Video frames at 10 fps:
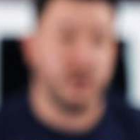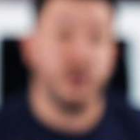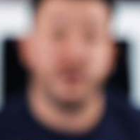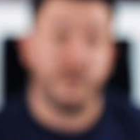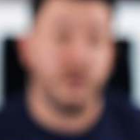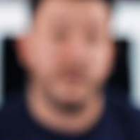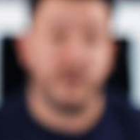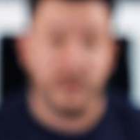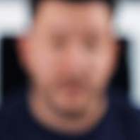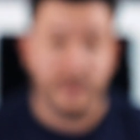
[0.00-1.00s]
useful
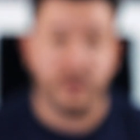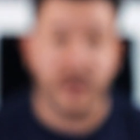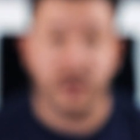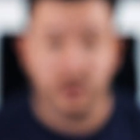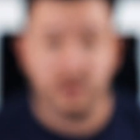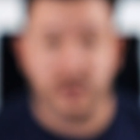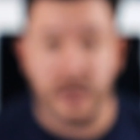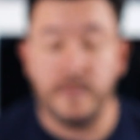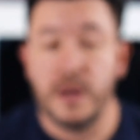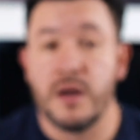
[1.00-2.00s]
for the people that use
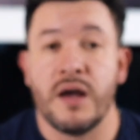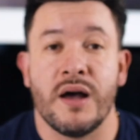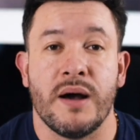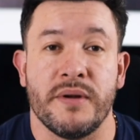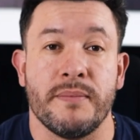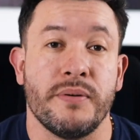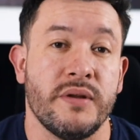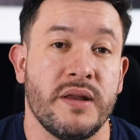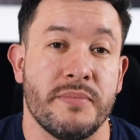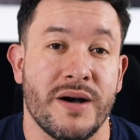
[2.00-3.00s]
it. I'm gonna
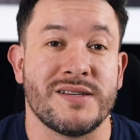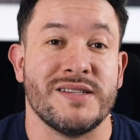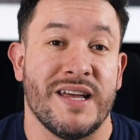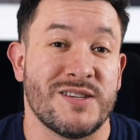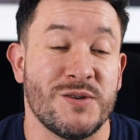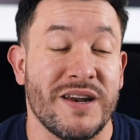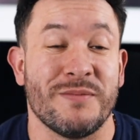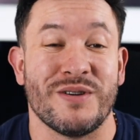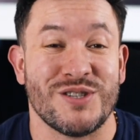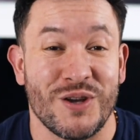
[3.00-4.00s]
put the box next to it. I'm
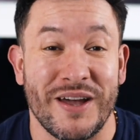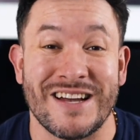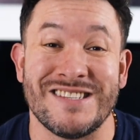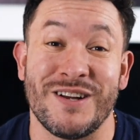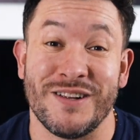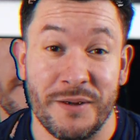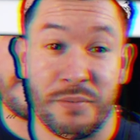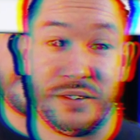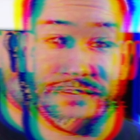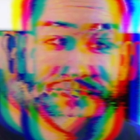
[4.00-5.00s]
gonna show you guys the
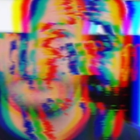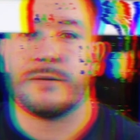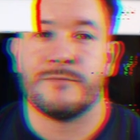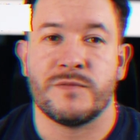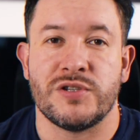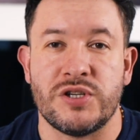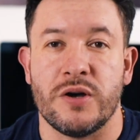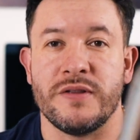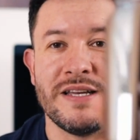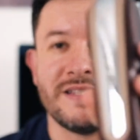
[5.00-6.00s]
clipper.
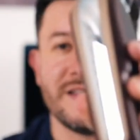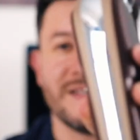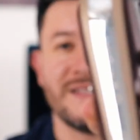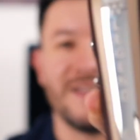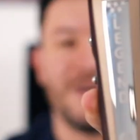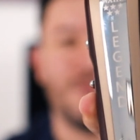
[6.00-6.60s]
So this is the